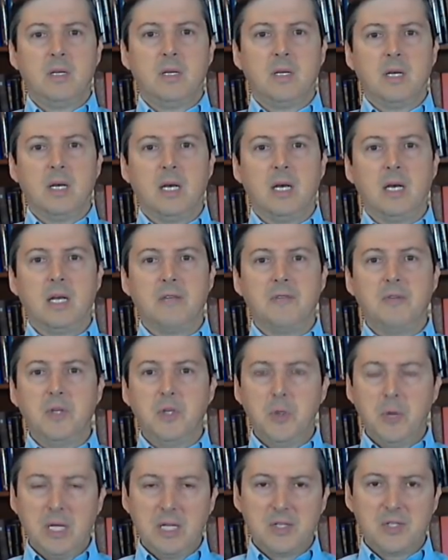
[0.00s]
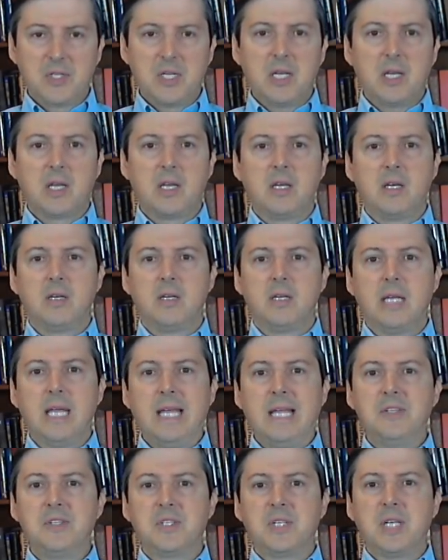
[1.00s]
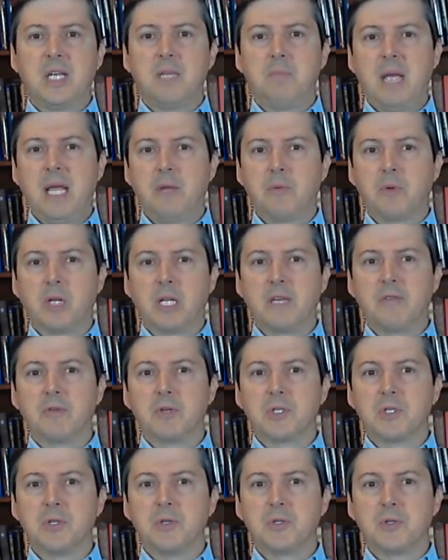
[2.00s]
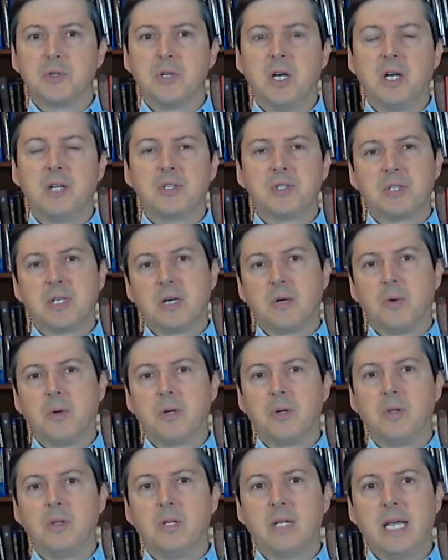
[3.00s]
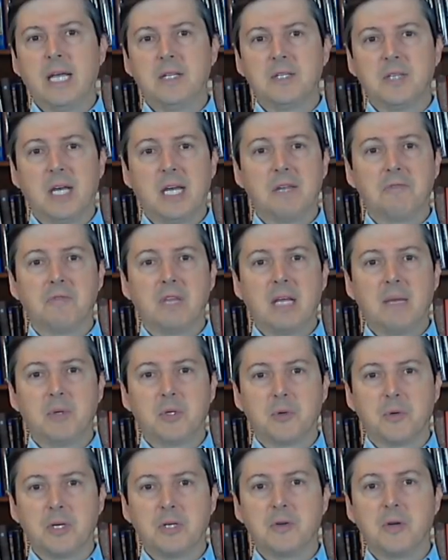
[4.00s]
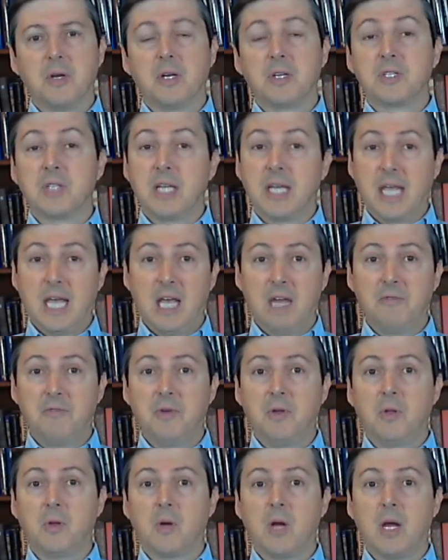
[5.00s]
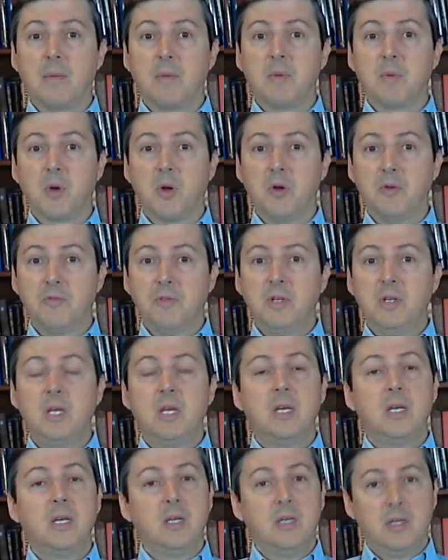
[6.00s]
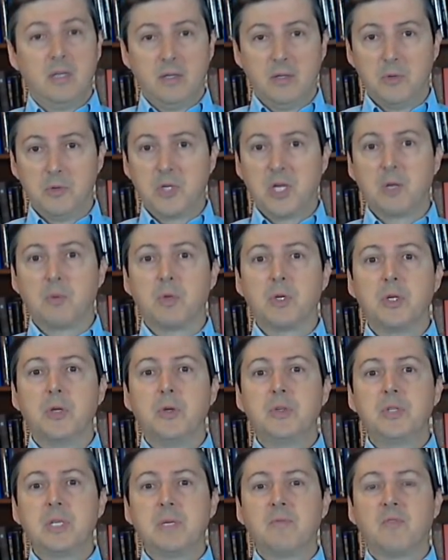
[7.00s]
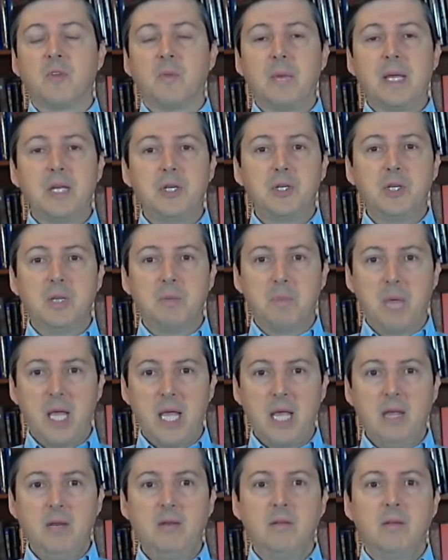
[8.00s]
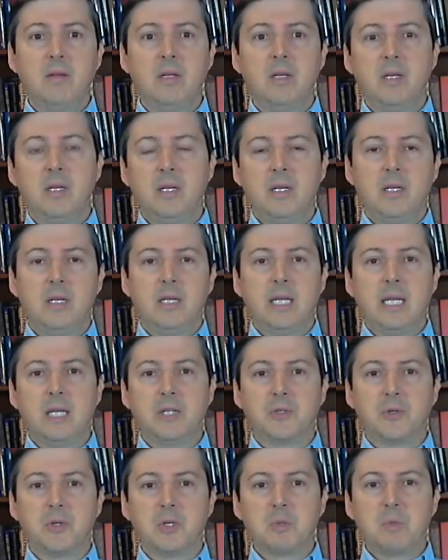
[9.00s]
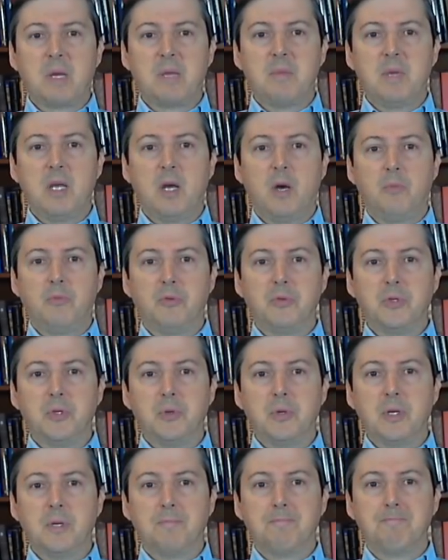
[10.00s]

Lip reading: If you do get sick, NSAID pain relievers, those are non-steroidal anti-inflammatory drugs like Advil or ibuprofen. Those can reduce inflammation and pain, and so this might be helpful to you.